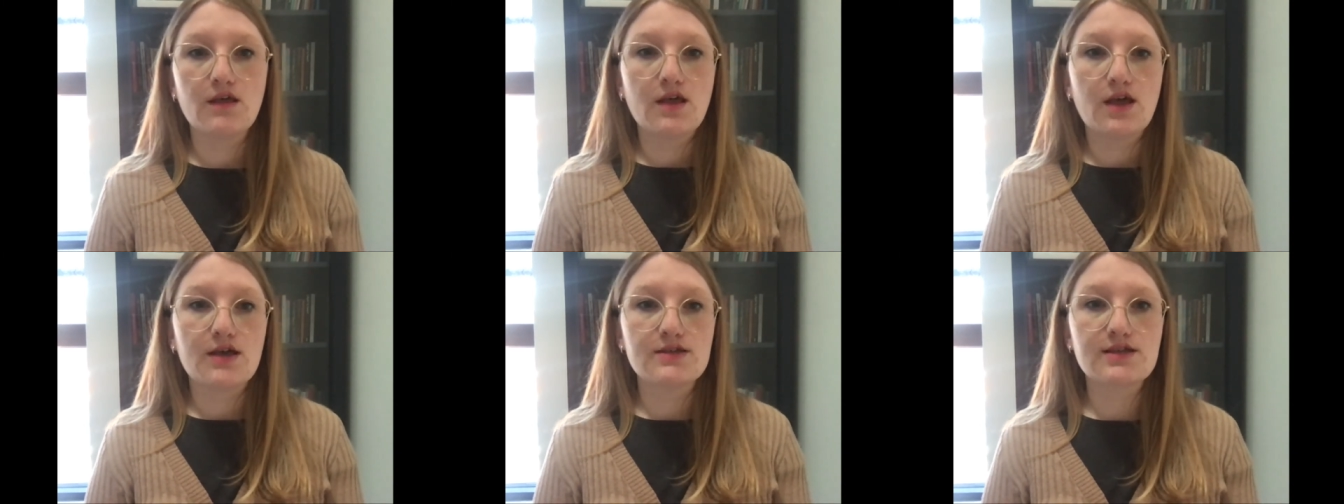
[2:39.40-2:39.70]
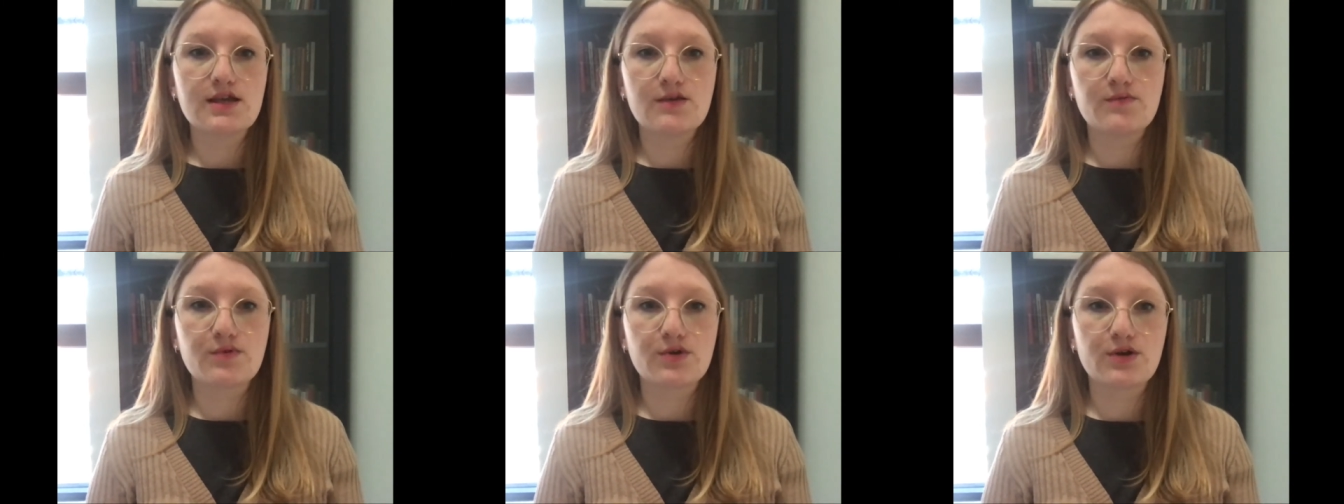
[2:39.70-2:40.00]
As I
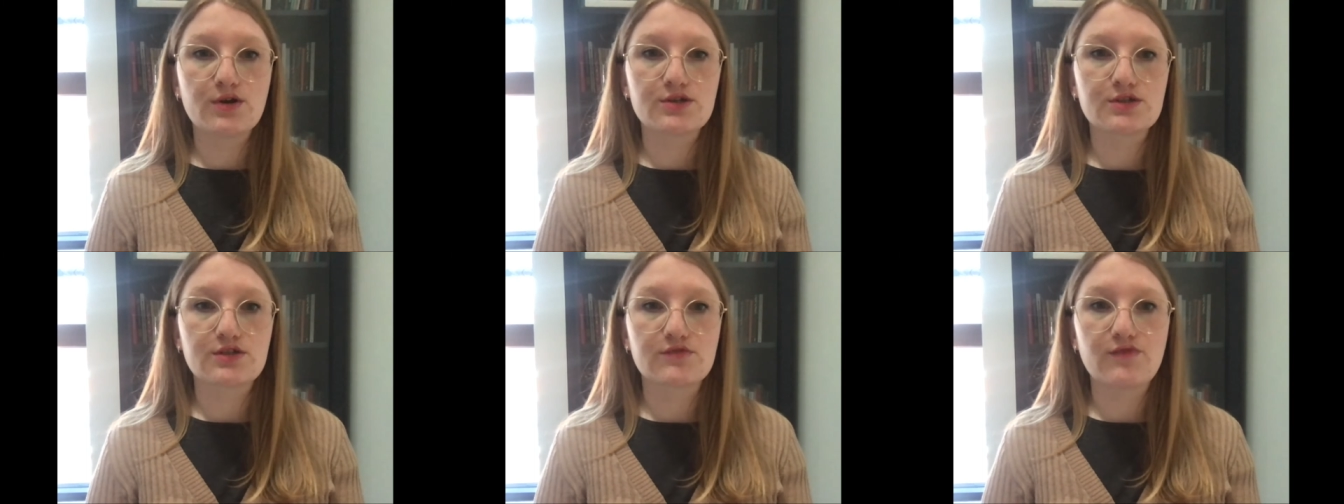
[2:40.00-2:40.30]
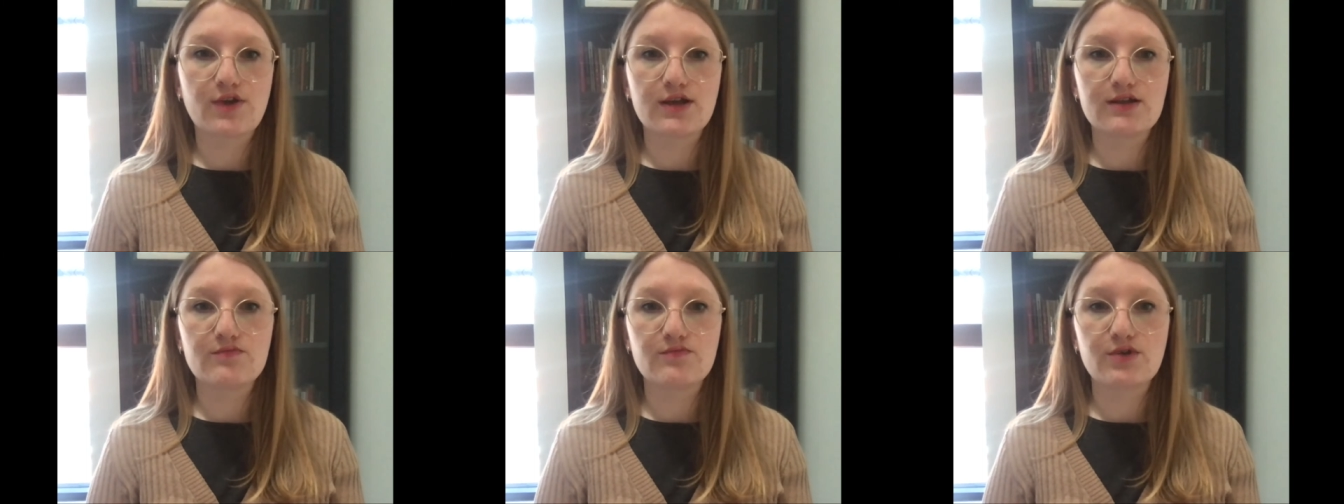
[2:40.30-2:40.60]
approach the
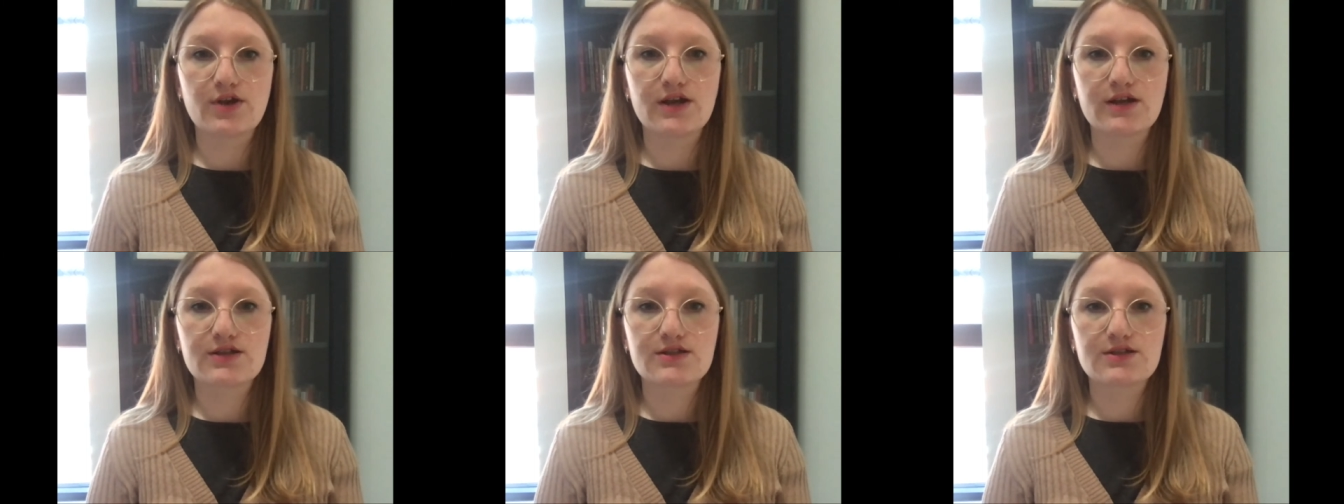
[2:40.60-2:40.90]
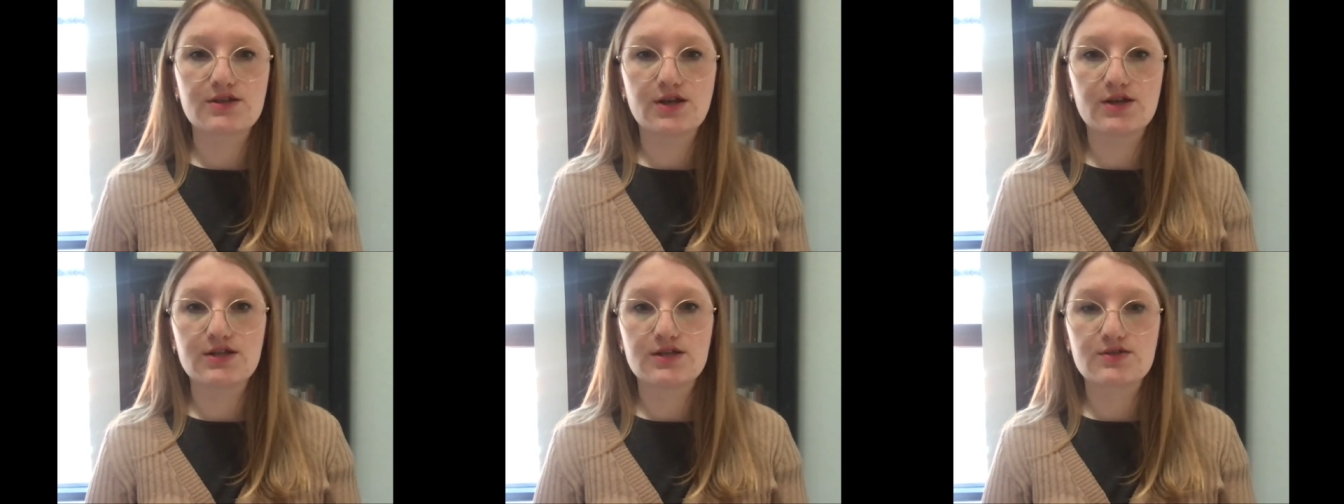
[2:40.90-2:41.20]
red brick
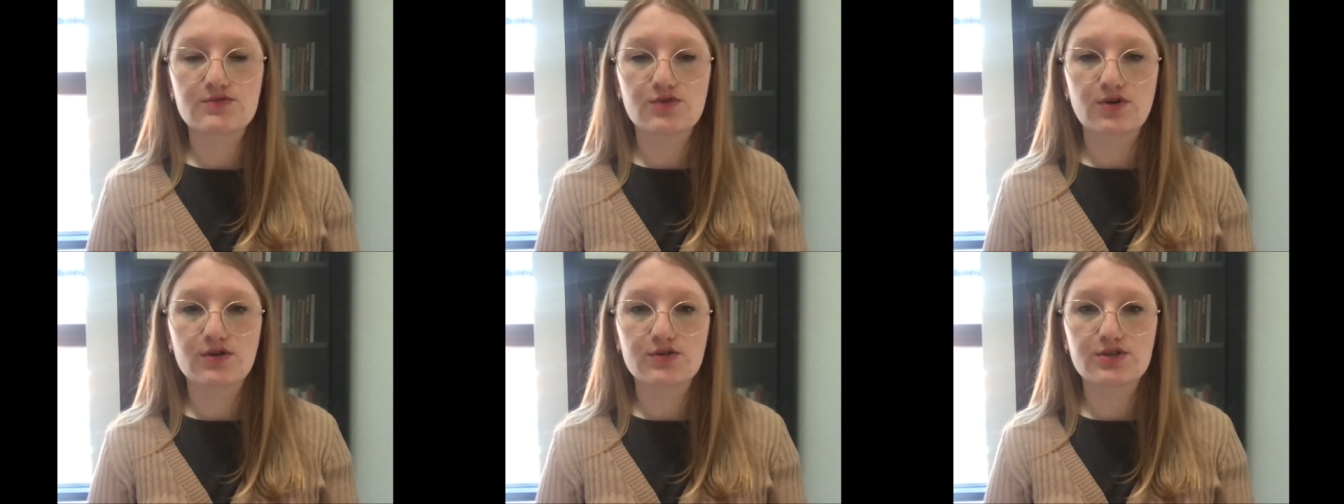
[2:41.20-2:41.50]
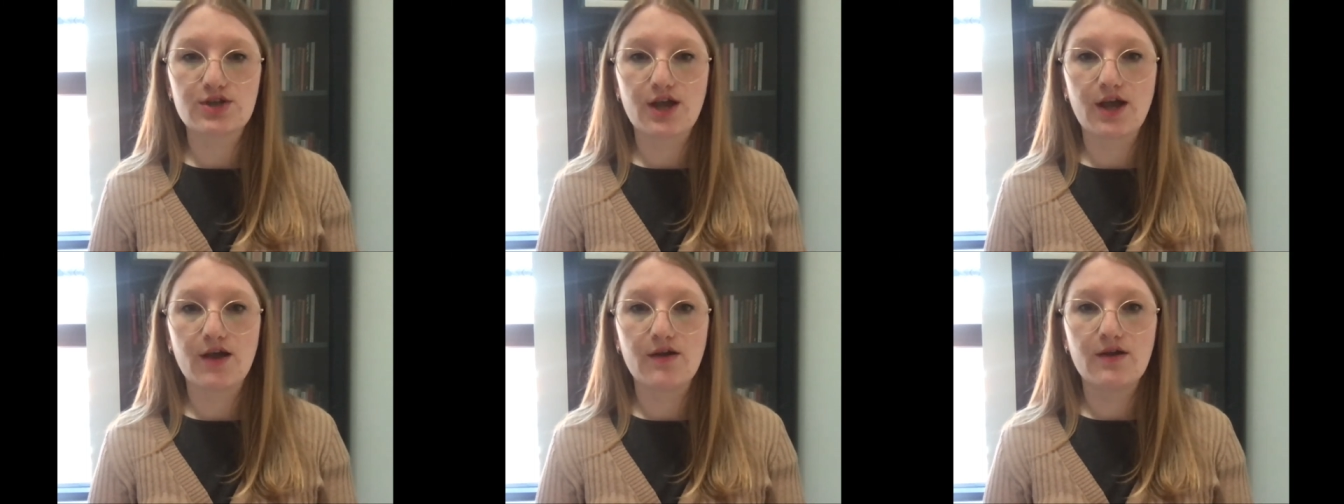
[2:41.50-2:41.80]
sturdy
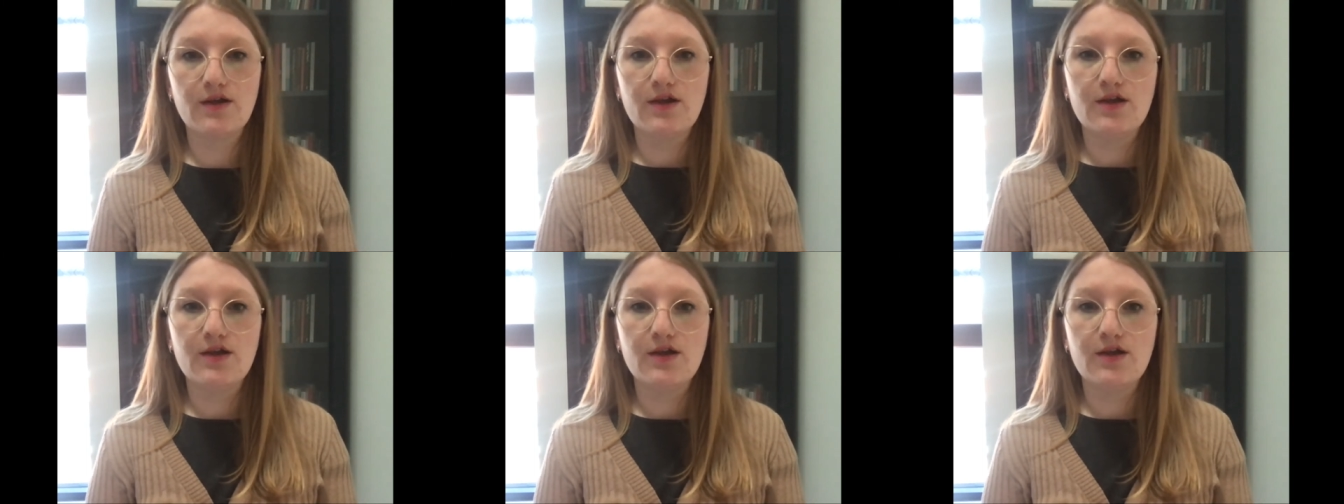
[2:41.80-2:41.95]
structure